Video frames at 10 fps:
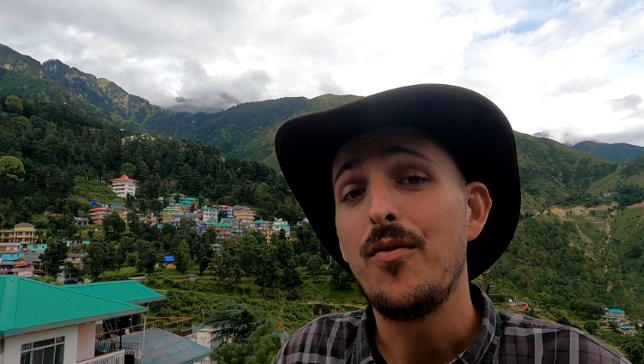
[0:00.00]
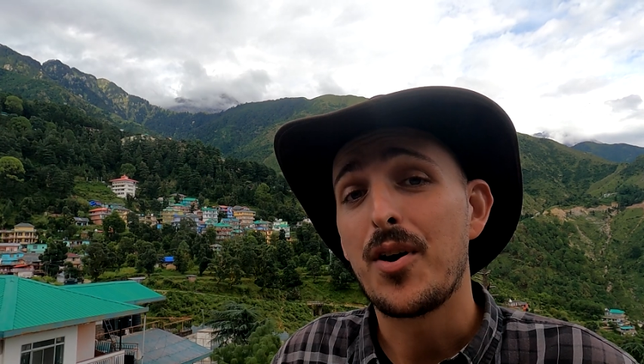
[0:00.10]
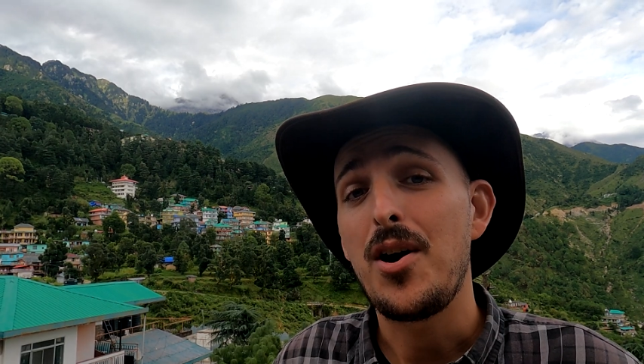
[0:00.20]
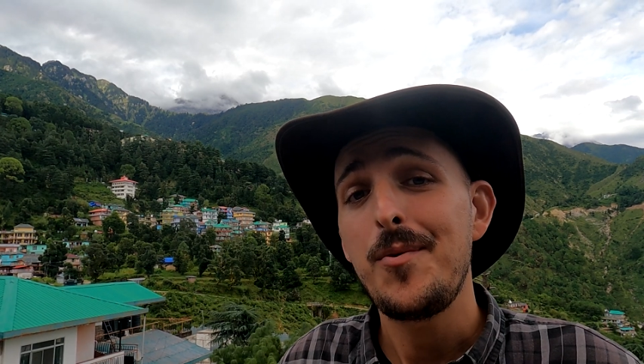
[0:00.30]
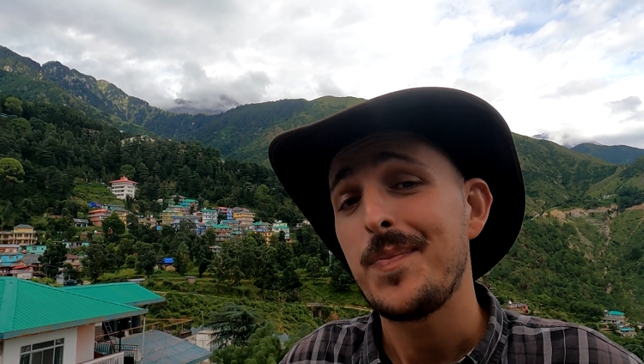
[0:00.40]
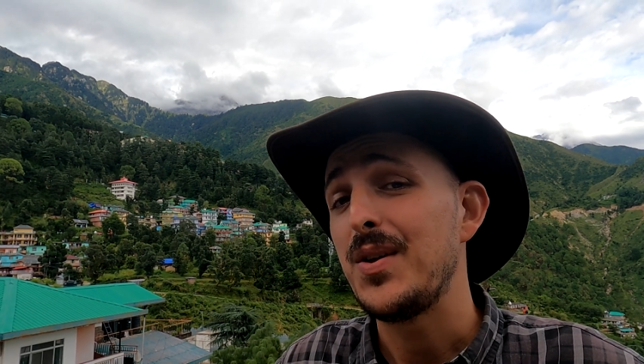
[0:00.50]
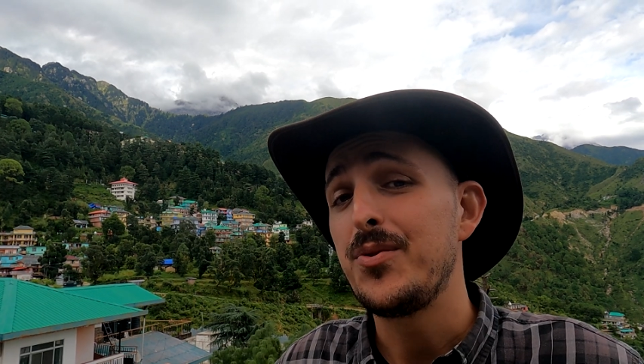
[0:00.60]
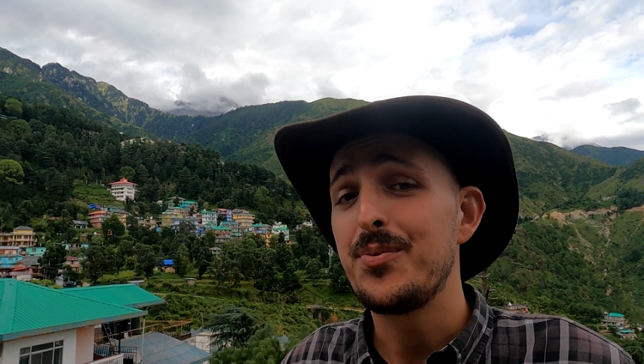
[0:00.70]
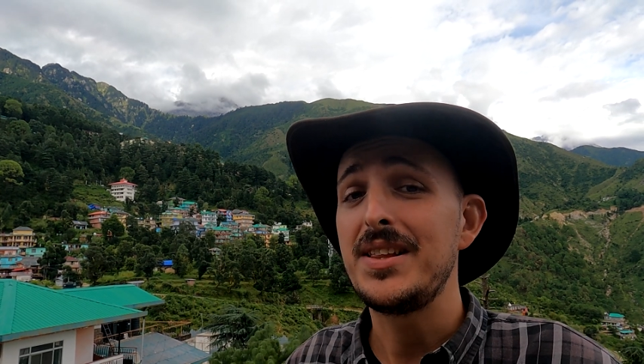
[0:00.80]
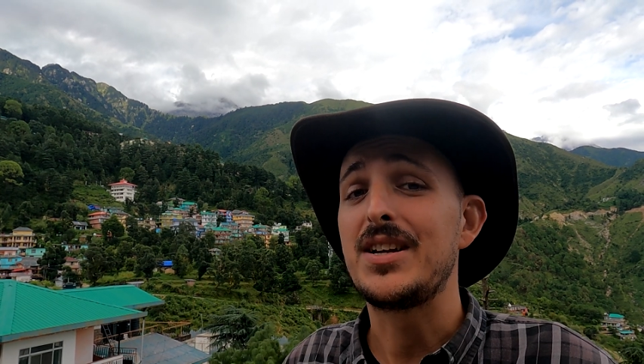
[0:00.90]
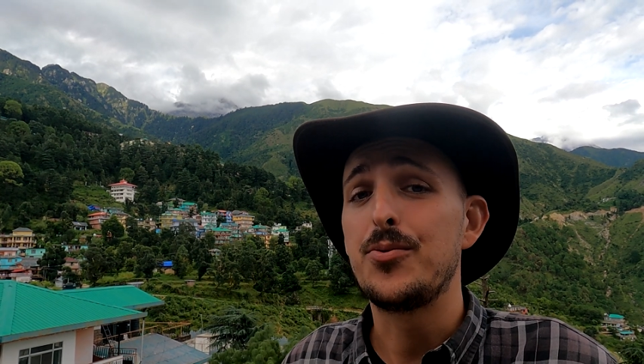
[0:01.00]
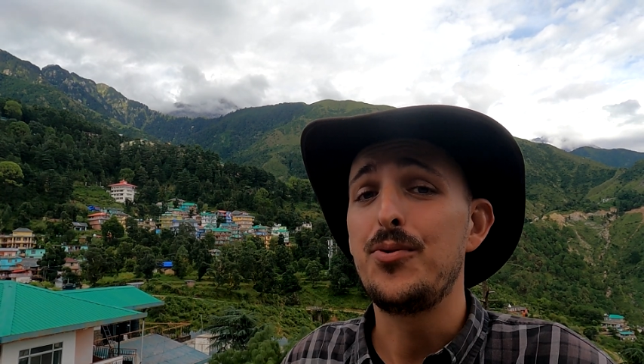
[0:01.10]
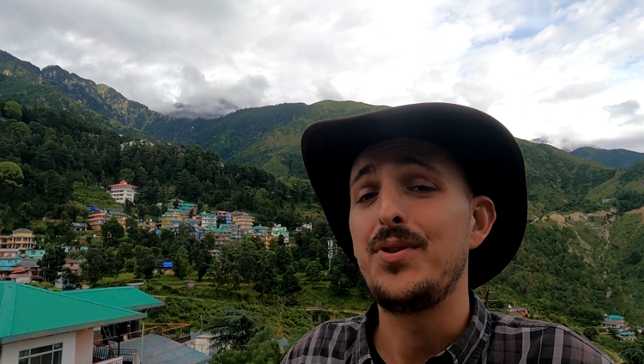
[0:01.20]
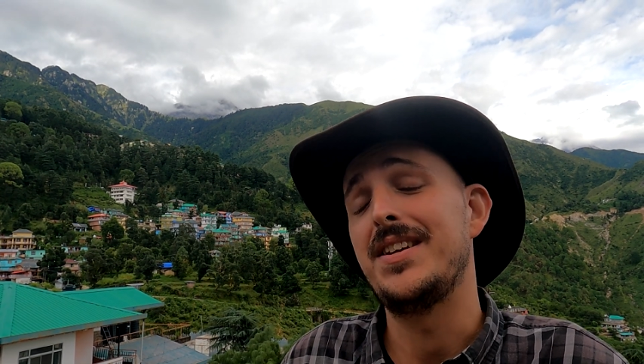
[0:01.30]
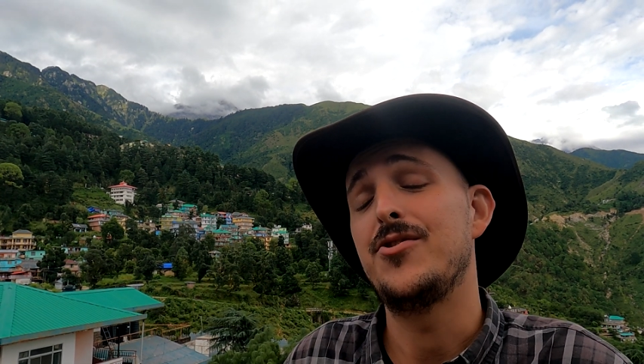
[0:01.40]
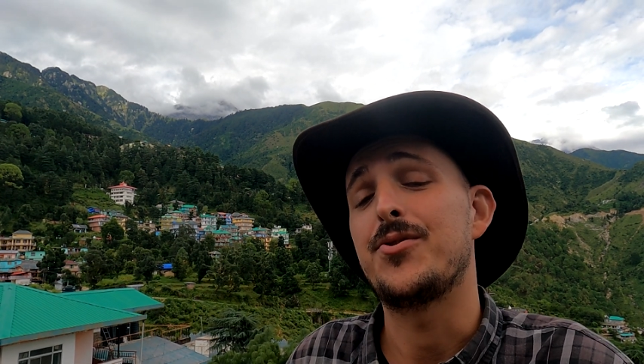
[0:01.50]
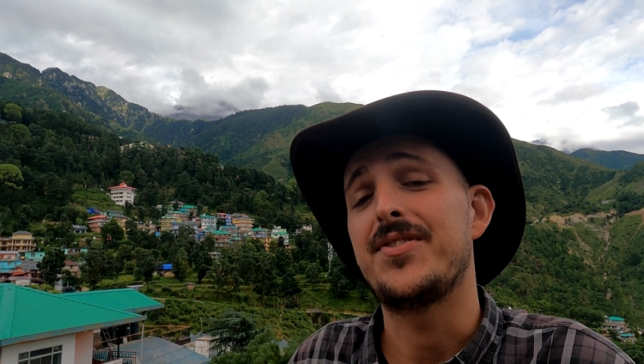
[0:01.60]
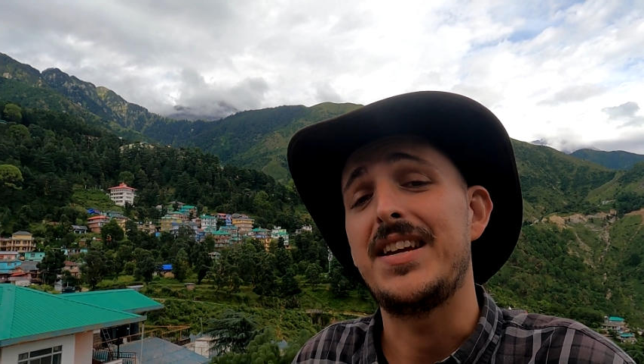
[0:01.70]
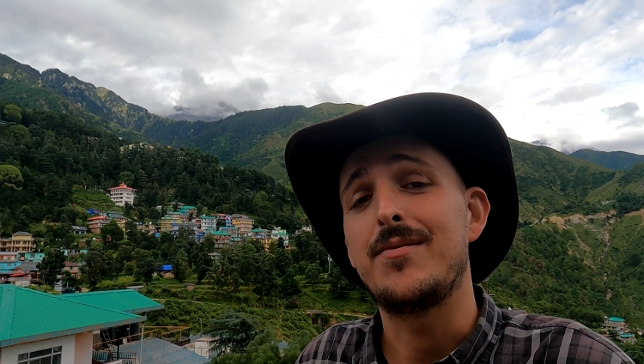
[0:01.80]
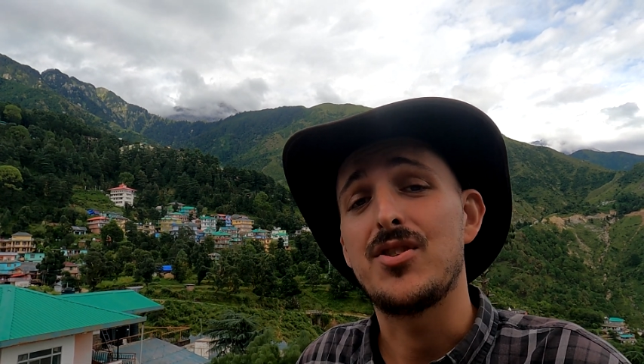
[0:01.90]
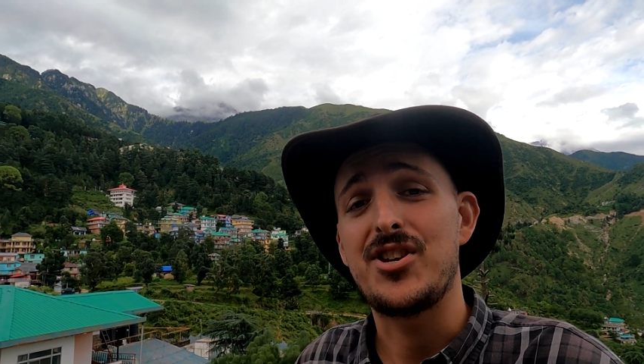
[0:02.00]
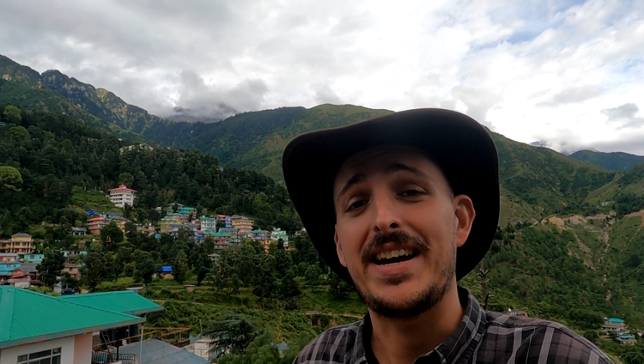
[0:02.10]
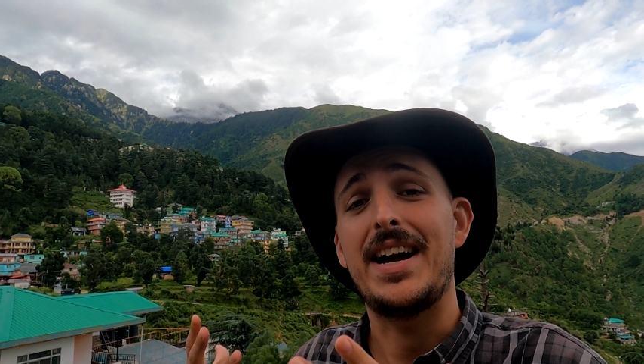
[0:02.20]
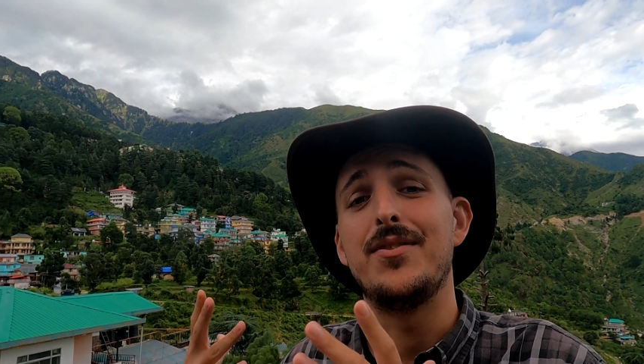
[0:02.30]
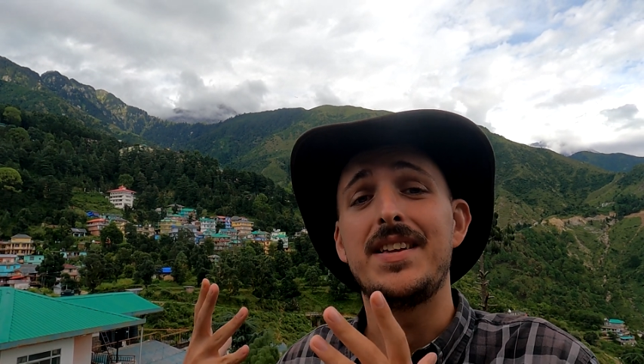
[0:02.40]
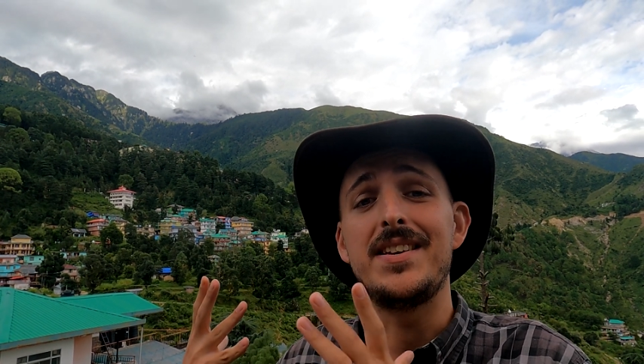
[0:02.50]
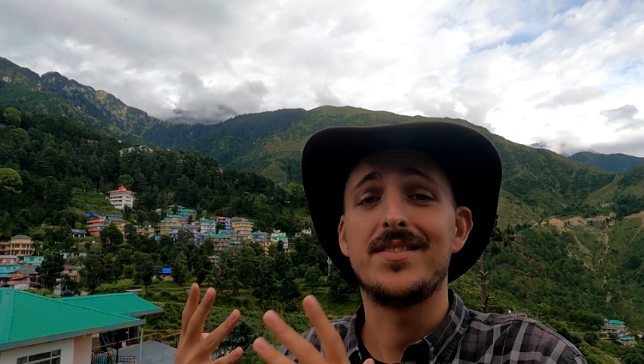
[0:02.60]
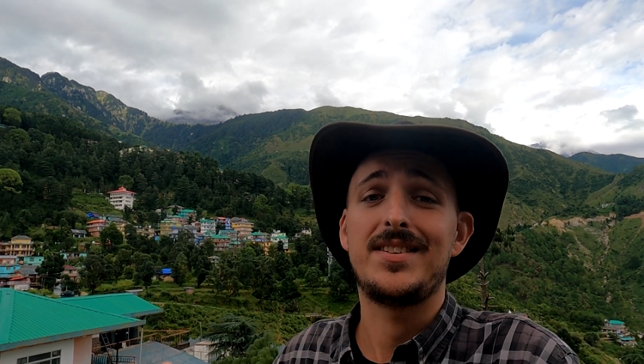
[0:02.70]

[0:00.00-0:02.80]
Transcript: Overall, it was really cool and interesting to check out these